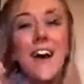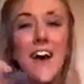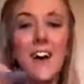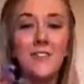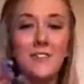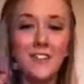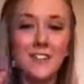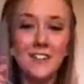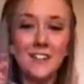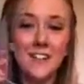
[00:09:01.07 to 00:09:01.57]

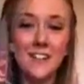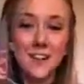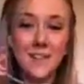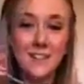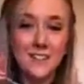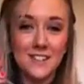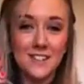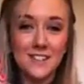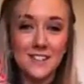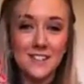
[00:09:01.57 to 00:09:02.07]
everything that
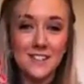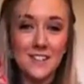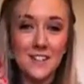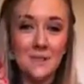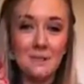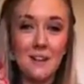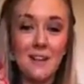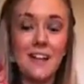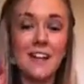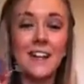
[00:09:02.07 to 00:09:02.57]
was in his
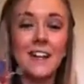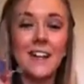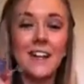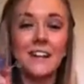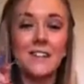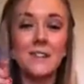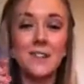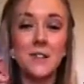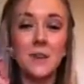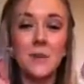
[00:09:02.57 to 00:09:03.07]
stomach.
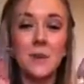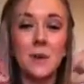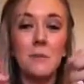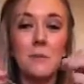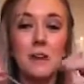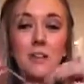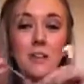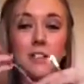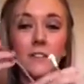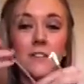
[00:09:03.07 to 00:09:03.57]
And so you want to
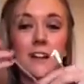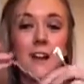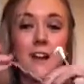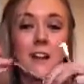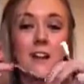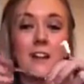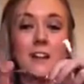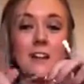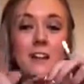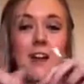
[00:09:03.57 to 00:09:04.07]
make sure
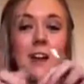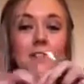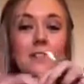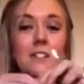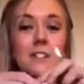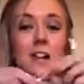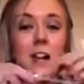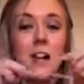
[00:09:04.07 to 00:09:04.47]
that every